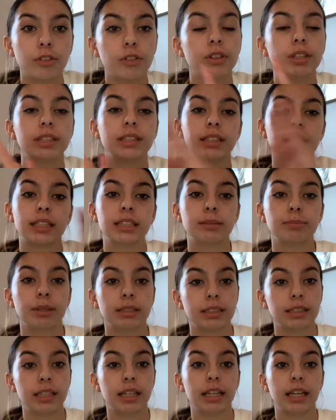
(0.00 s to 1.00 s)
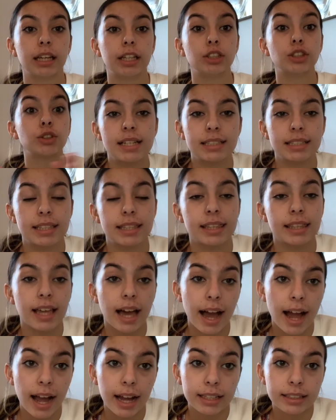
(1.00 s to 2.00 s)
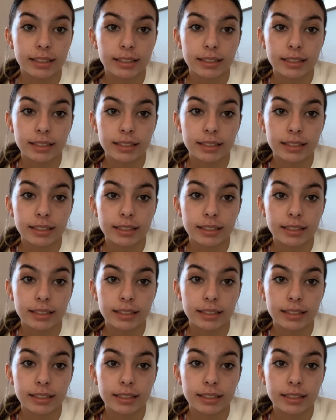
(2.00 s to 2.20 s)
6 month thing is that